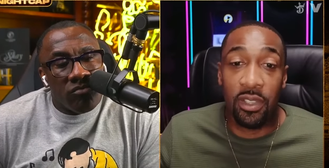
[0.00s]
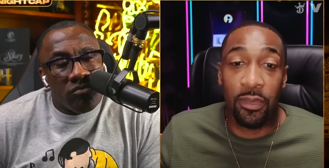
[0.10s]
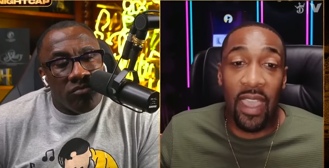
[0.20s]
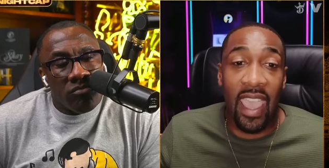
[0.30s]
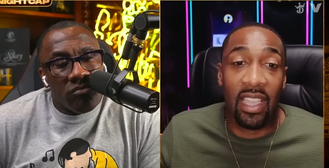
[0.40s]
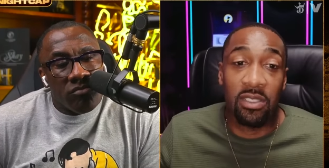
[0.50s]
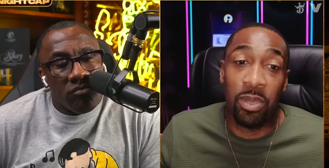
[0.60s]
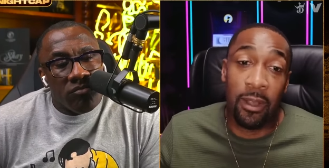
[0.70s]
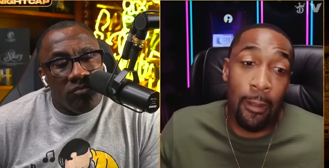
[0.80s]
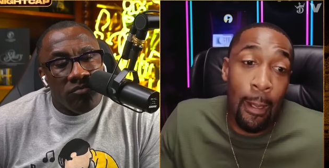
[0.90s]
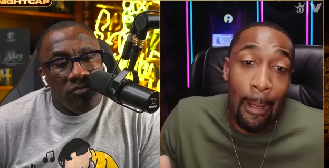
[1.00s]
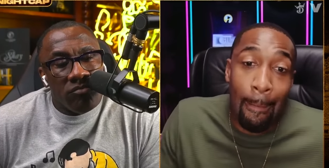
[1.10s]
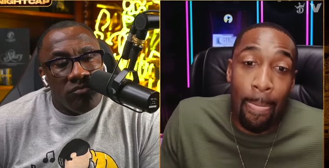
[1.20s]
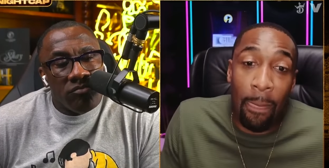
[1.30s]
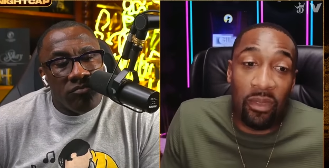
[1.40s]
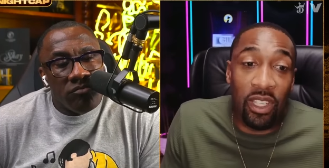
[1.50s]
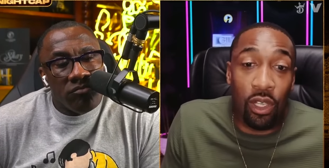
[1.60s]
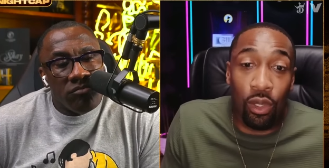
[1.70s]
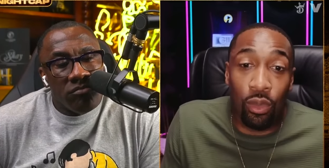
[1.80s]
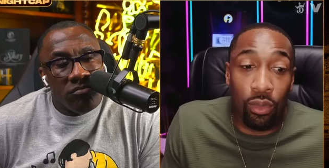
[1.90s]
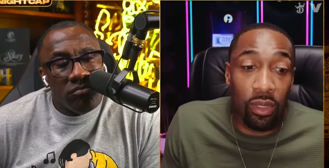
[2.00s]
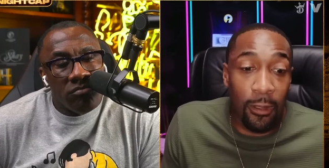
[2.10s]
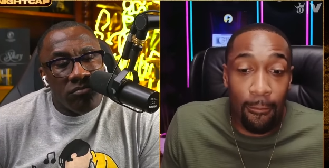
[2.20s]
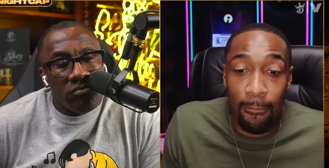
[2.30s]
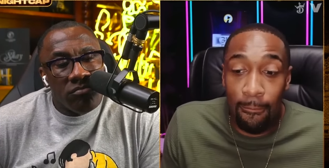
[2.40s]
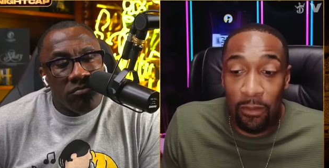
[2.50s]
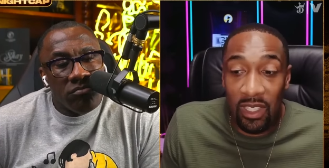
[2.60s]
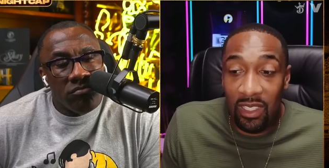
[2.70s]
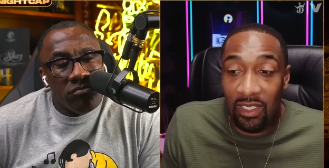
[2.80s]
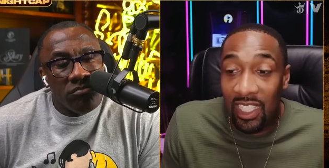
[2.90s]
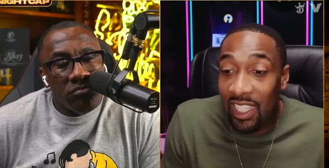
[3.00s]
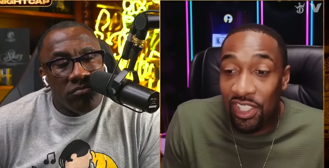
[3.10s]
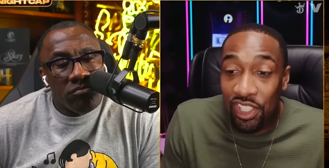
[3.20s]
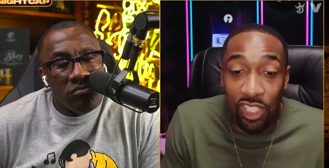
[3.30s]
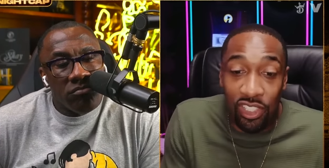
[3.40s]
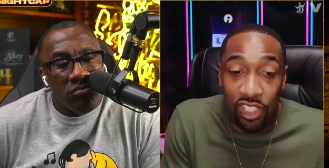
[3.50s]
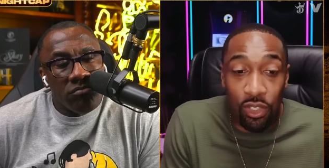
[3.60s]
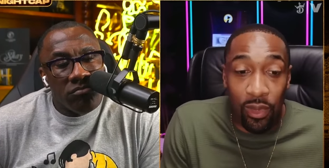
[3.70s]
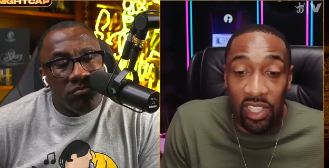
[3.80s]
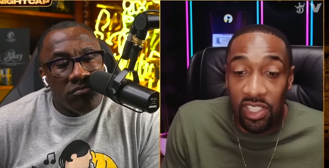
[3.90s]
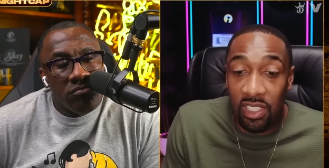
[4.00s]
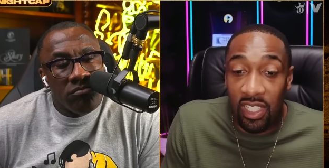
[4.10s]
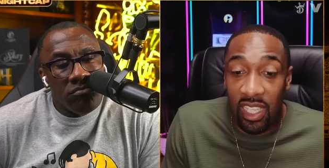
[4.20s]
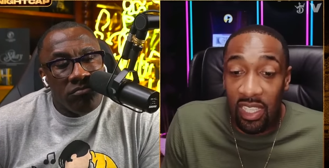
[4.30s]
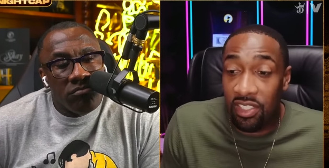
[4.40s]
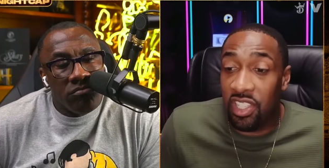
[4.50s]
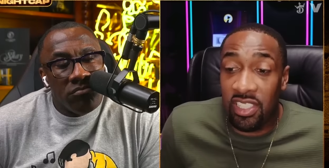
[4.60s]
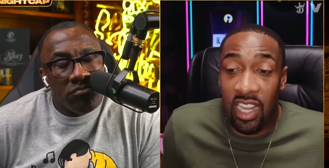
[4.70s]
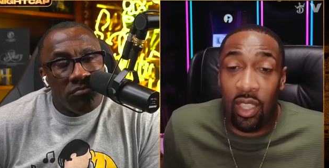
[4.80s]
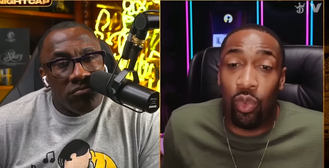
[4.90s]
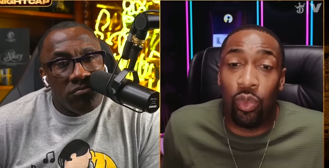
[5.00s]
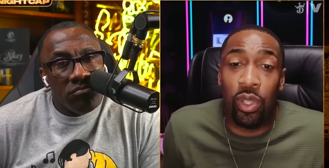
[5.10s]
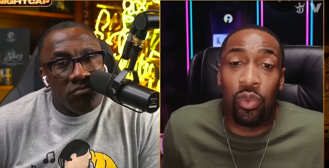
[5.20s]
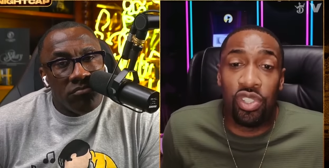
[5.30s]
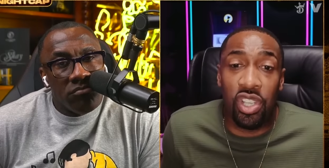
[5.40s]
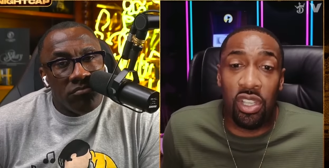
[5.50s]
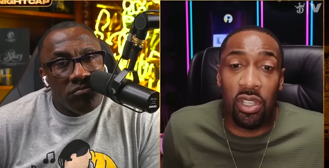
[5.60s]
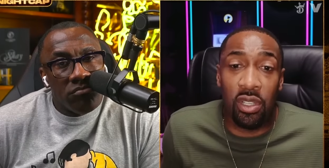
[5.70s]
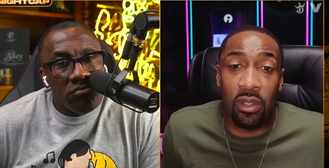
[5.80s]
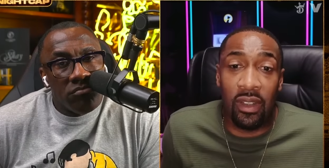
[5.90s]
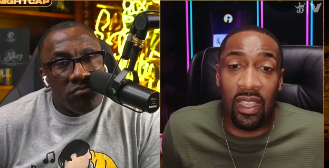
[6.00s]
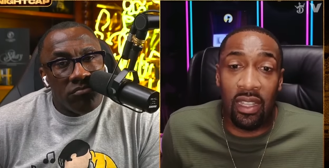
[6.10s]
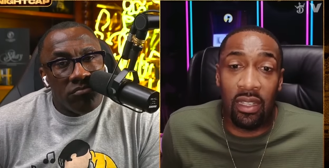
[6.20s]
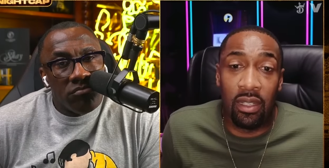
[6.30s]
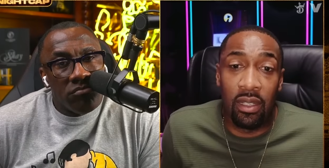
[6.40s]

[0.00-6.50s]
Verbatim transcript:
Speaker 1: the facts. But you know, these young generation kids, just like when we was young, right?